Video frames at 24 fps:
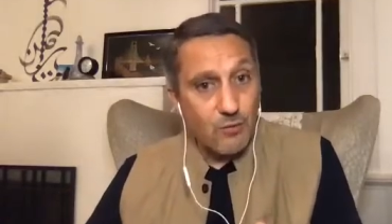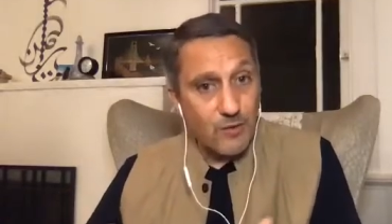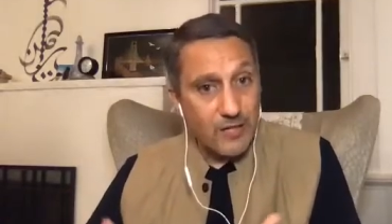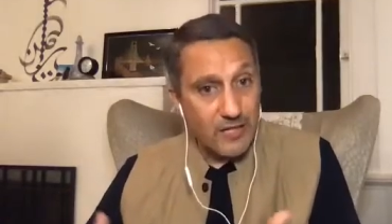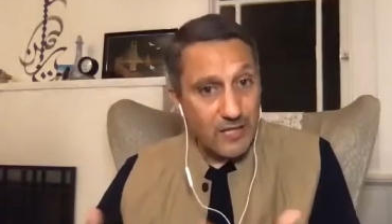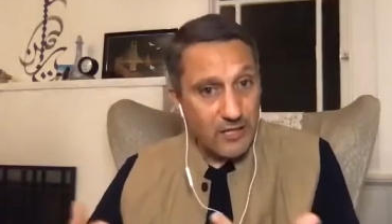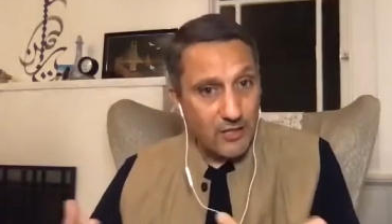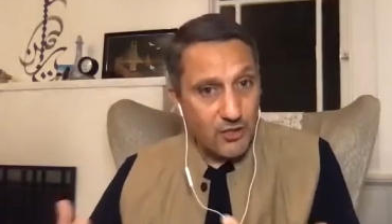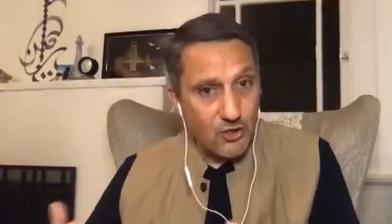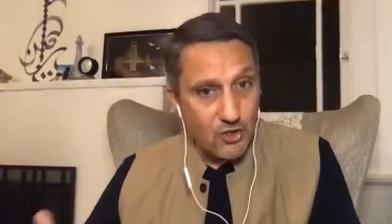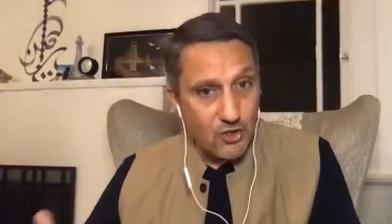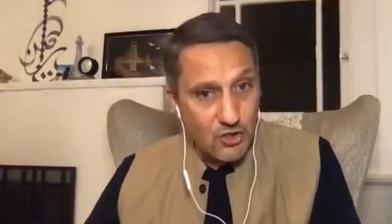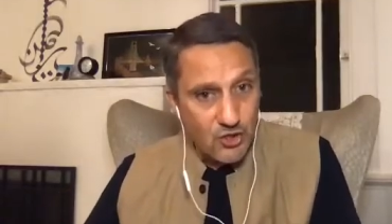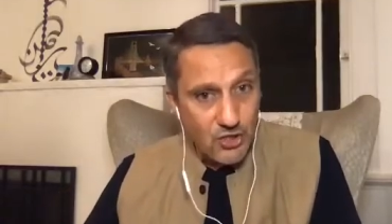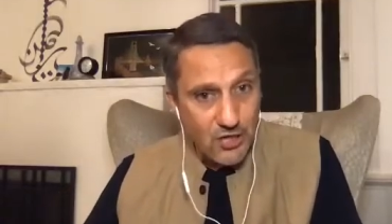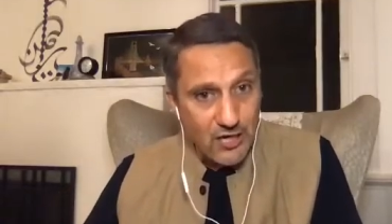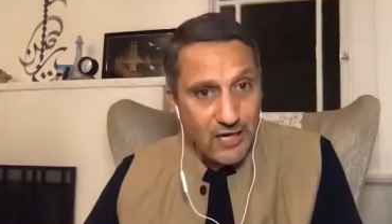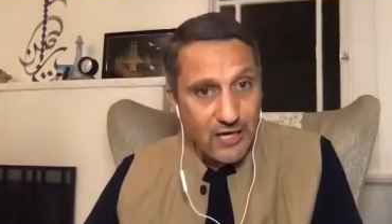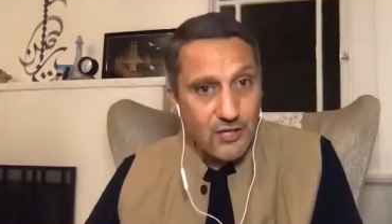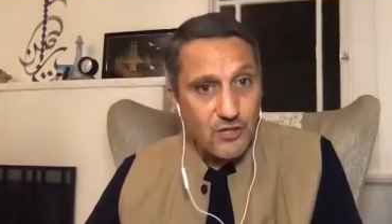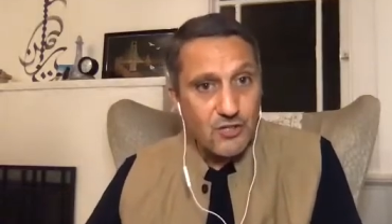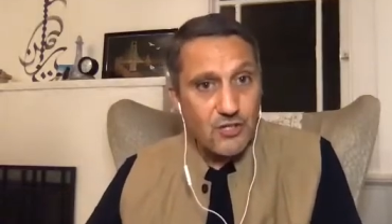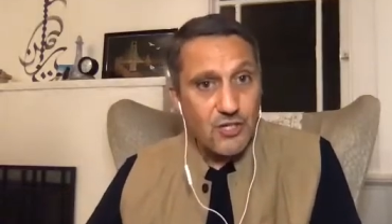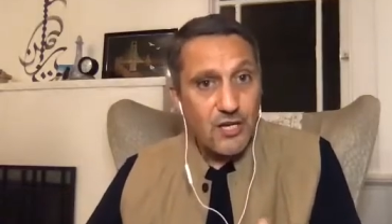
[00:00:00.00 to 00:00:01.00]
we need to
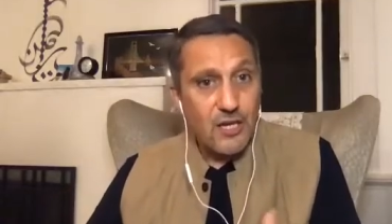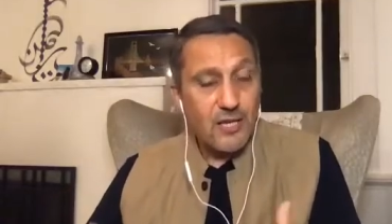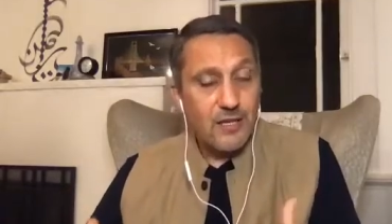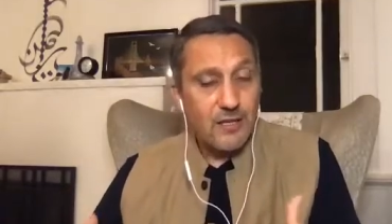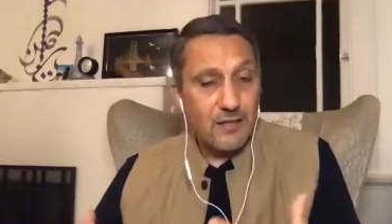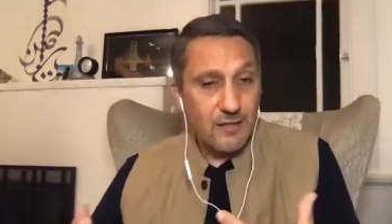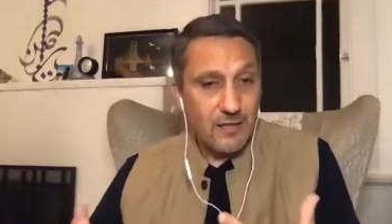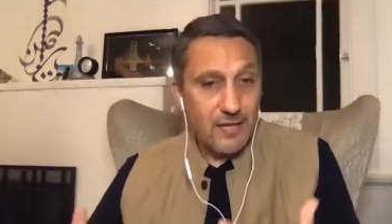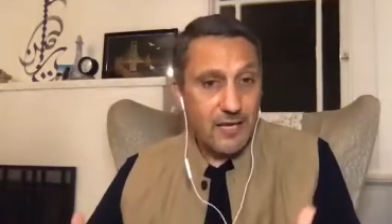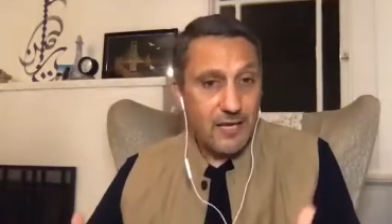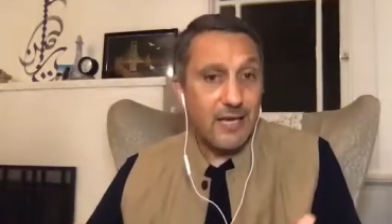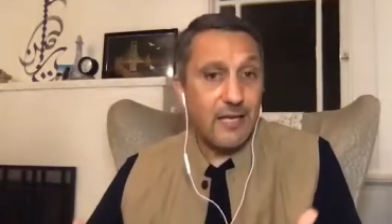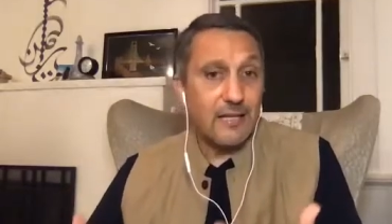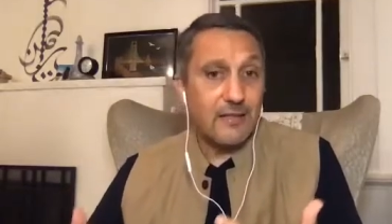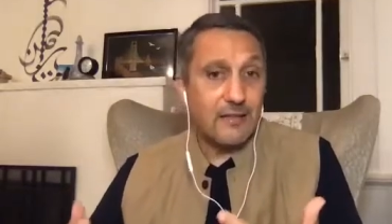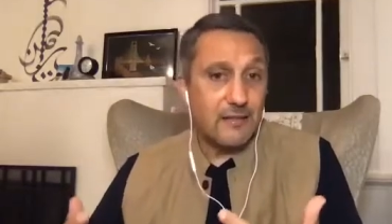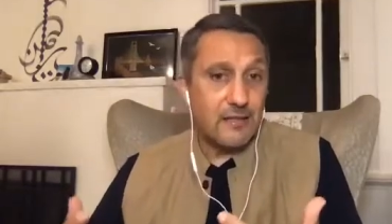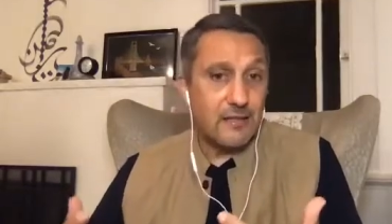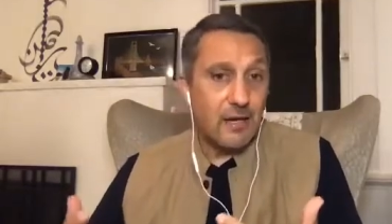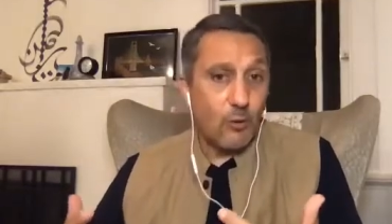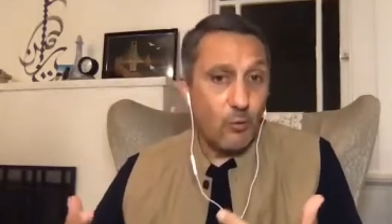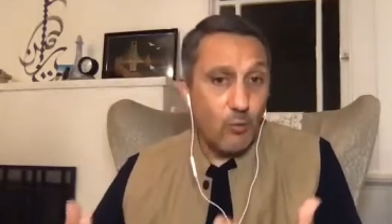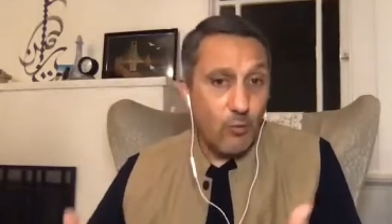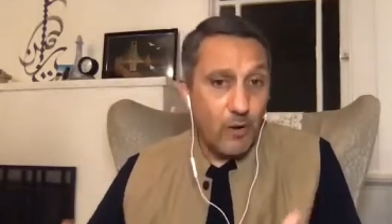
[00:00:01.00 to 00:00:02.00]
change that
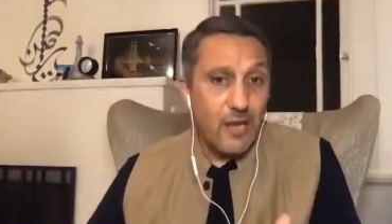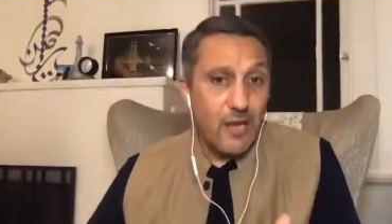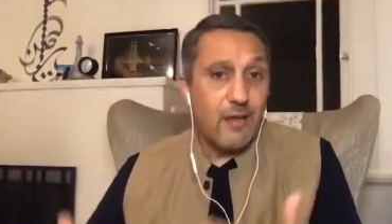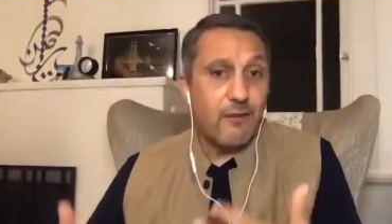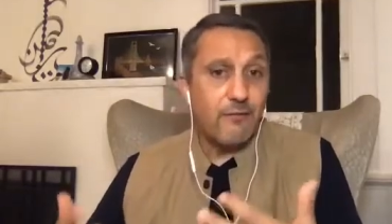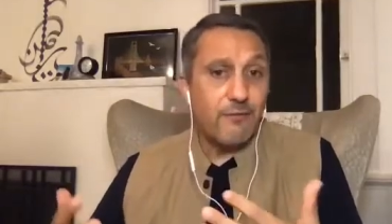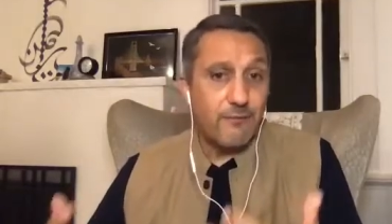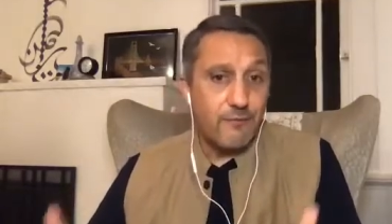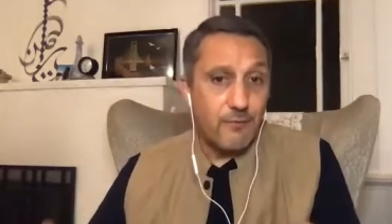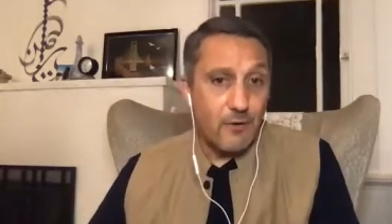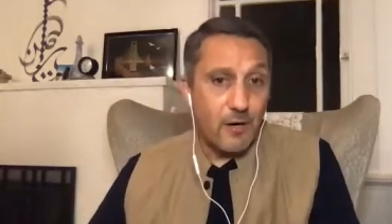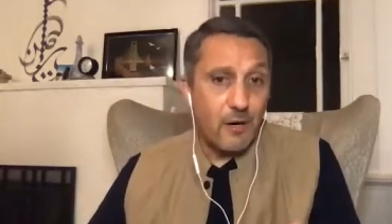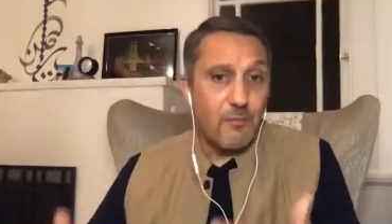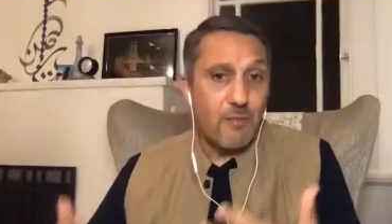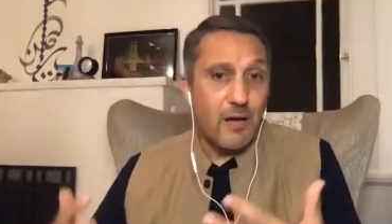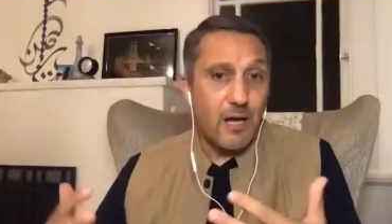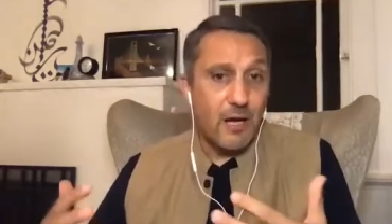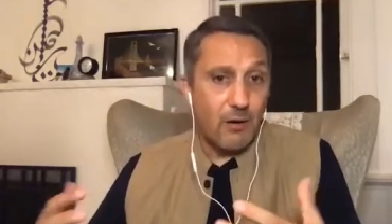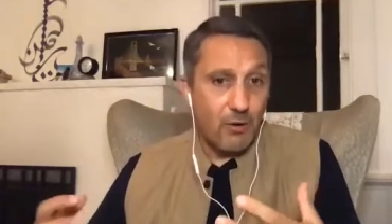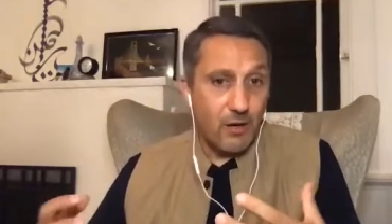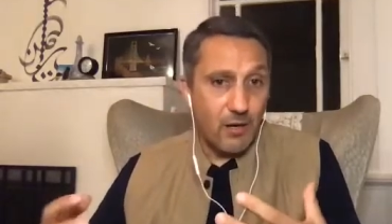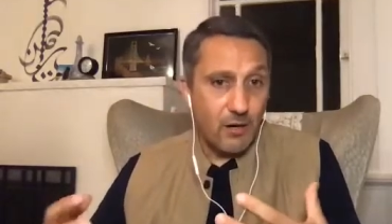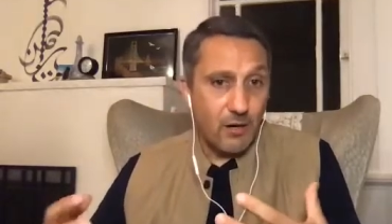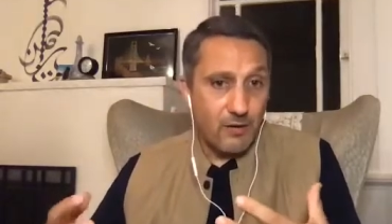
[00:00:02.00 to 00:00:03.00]
away from
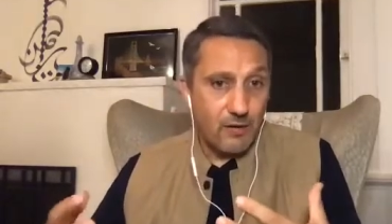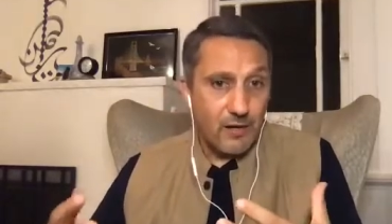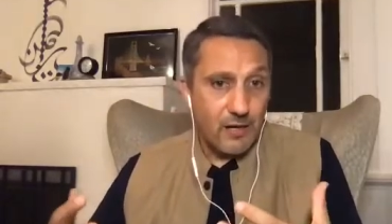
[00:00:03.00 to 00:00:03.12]
our